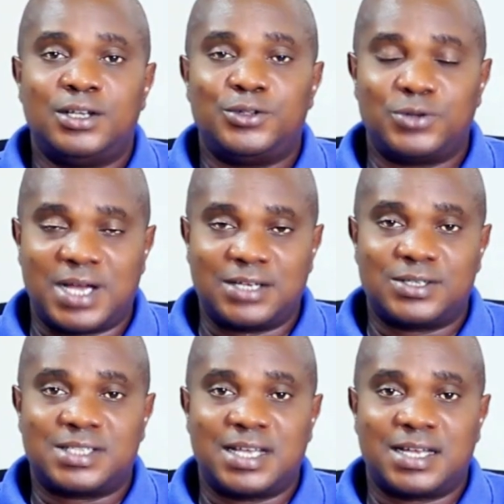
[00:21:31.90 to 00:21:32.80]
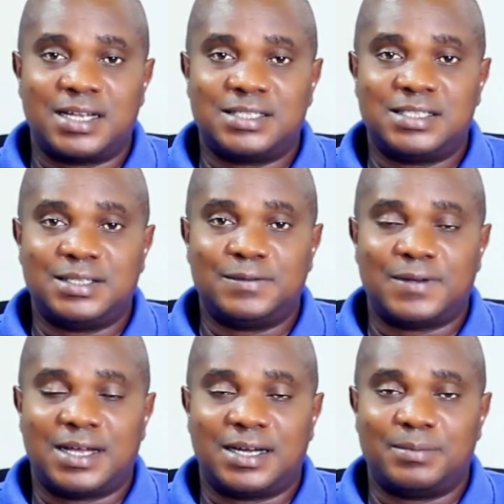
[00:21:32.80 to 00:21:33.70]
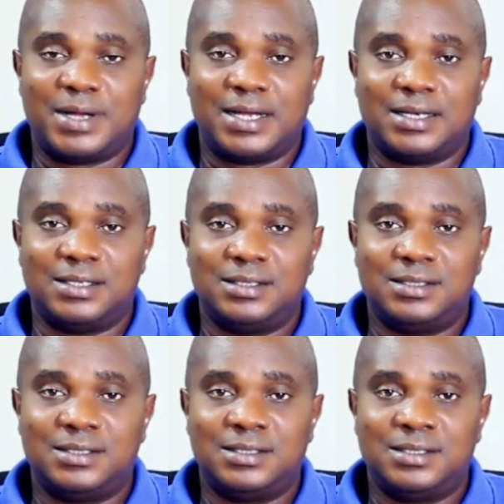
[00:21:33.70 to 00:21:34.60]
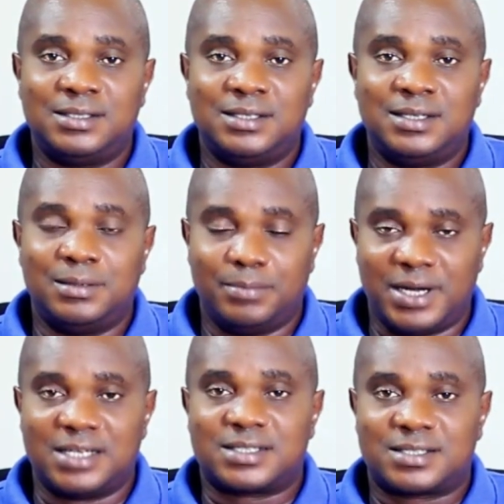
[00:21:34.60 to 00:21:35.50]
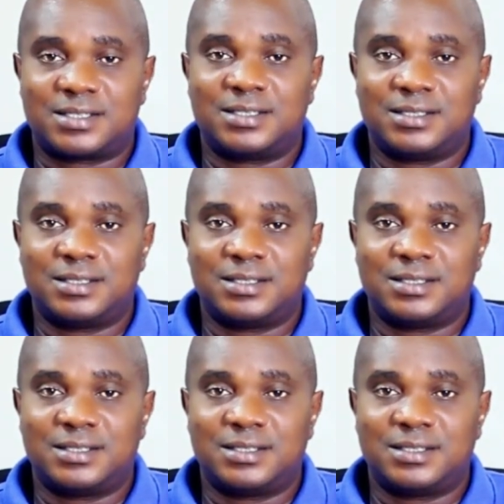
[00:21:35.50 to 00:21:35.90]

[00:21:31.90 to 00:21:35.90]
you guys should stay creative and remain blessed.